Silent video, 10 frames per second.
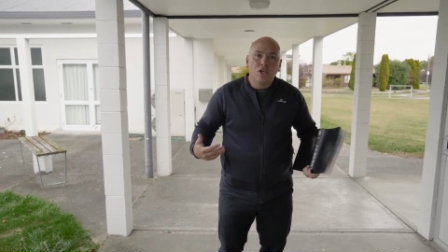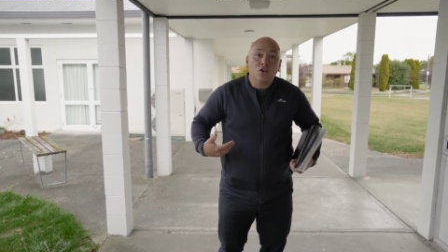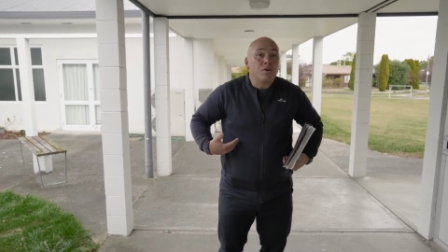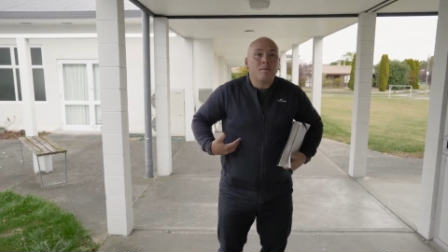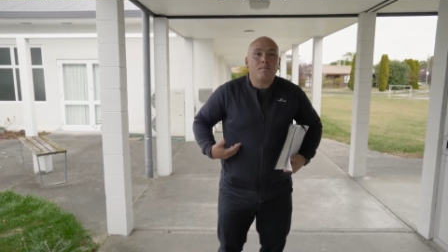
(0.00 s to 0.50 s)

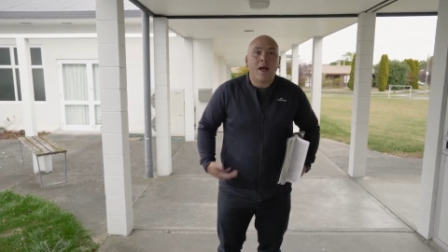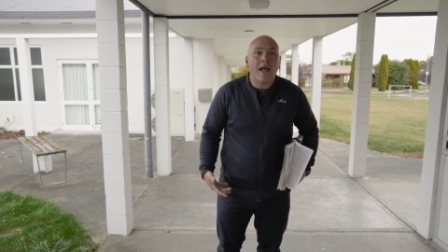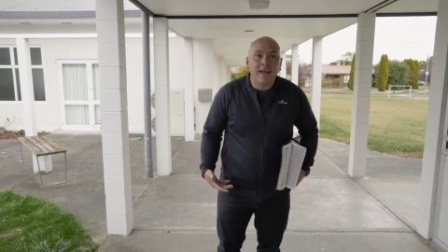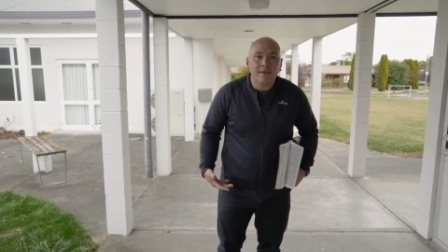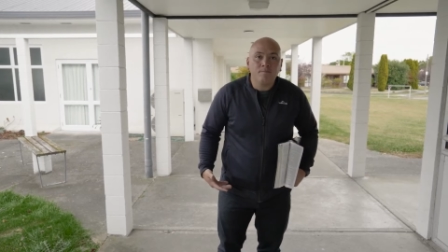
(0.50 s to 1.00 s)
You're in
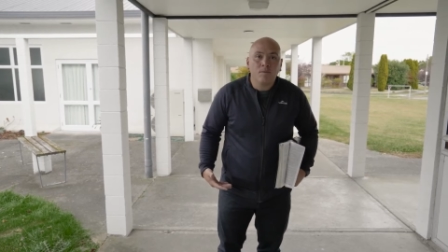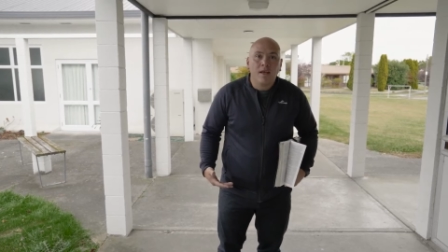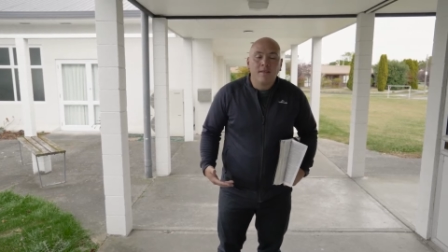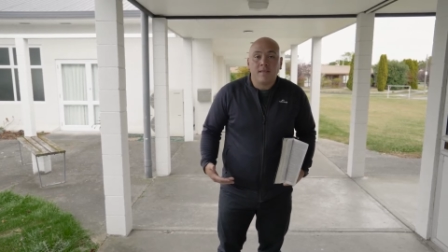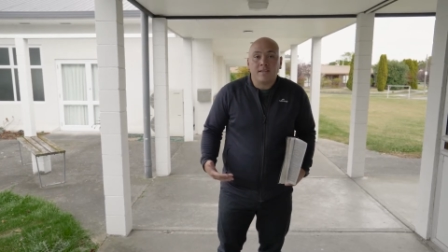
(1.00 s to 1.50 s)
pain.
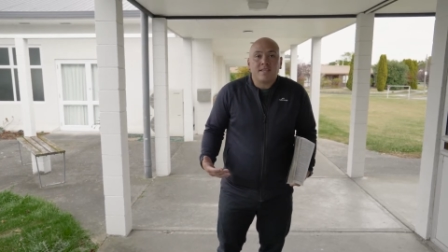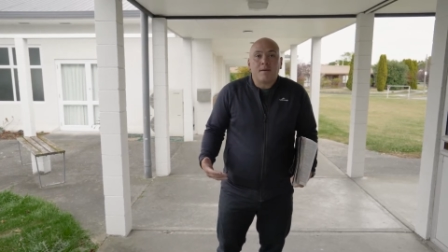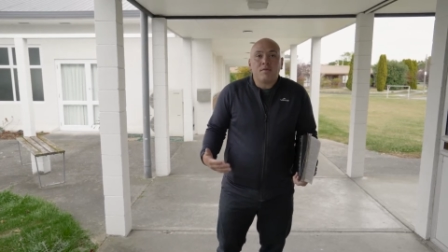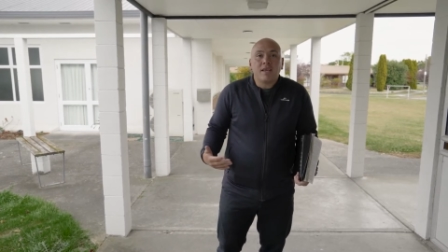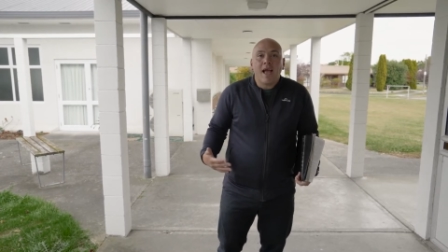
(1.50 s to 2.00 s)
There's
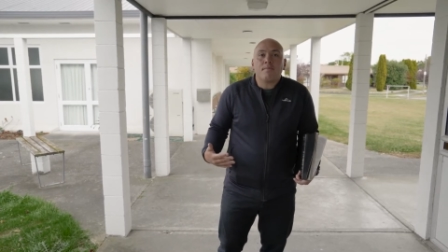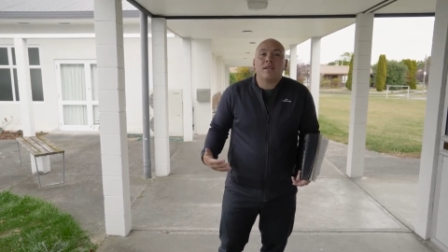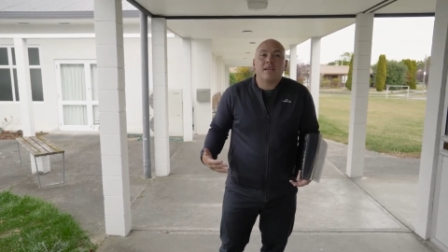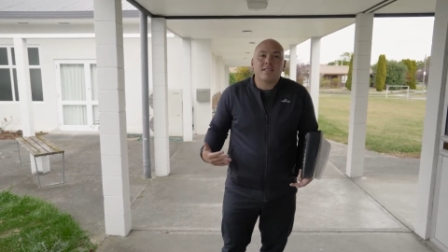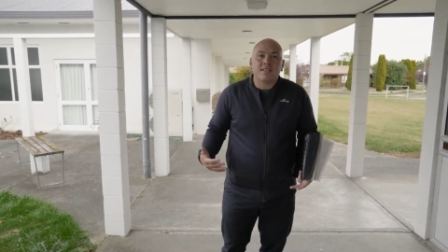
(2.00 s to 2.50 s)
something
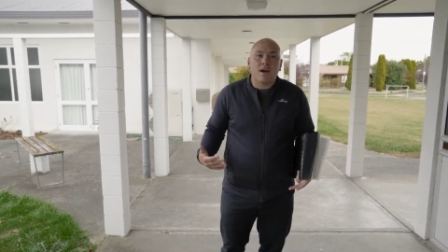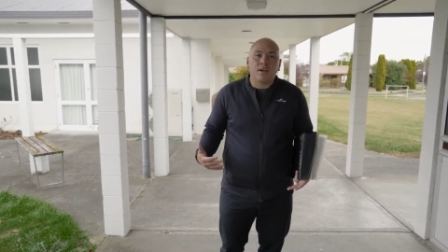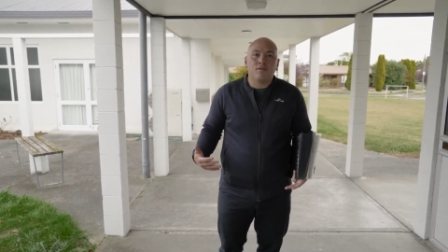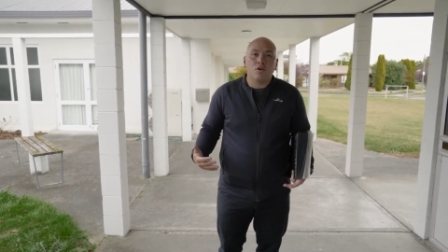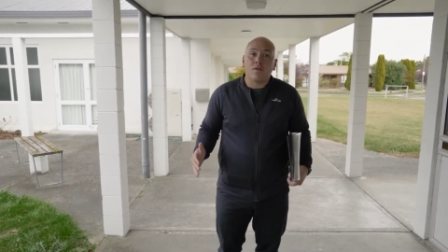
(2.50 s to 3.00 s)
happening
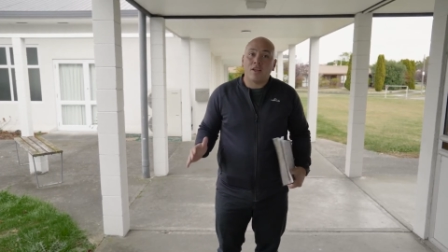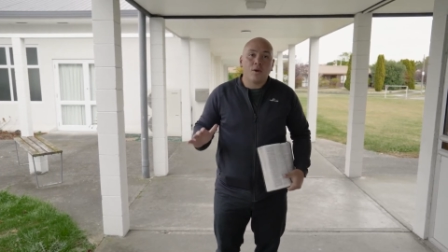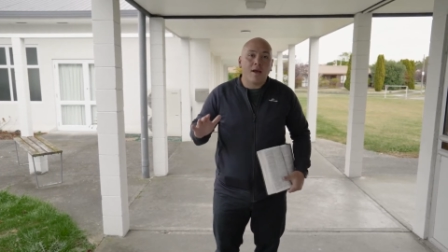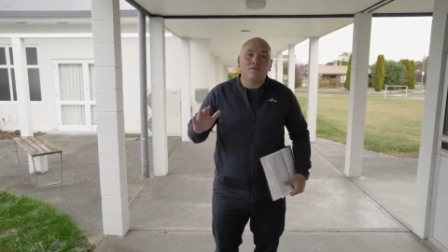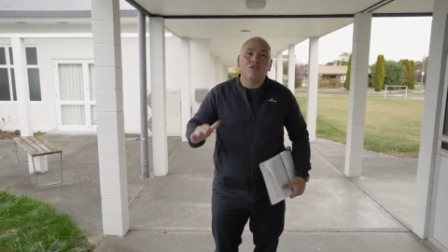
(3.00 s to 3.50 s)
inside of you that
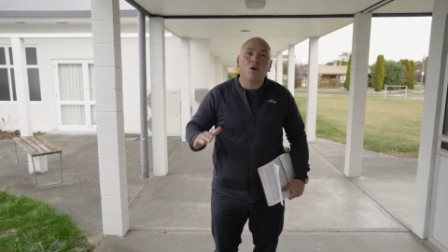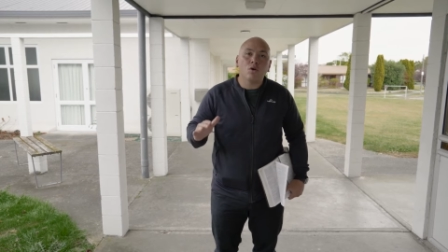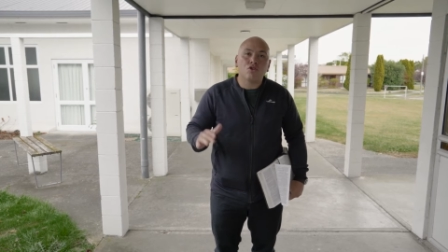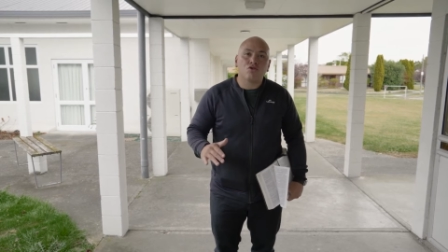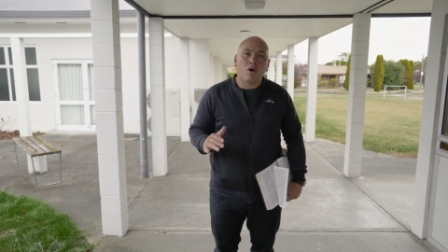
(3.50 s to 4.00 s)
you have no
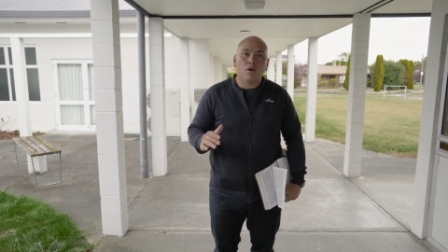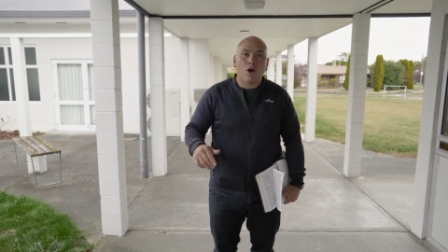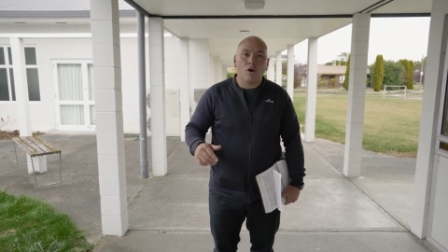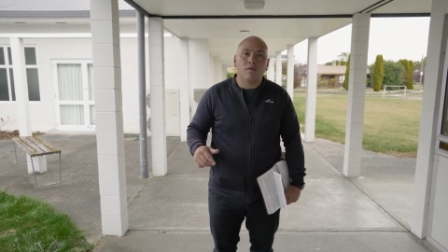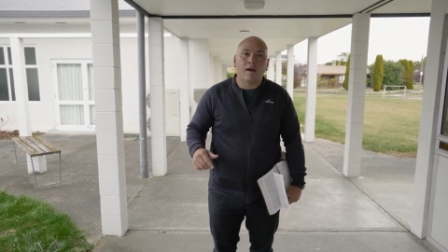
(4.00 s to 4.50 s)
control
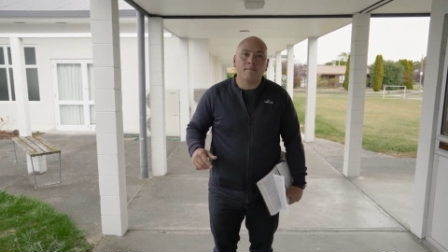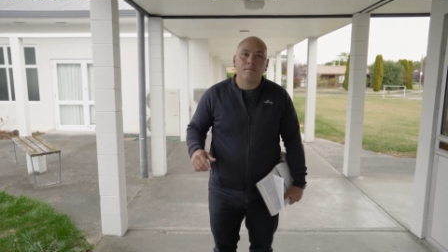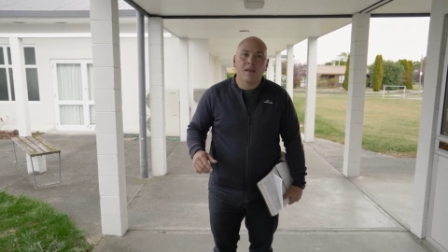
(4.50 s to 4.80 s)
over.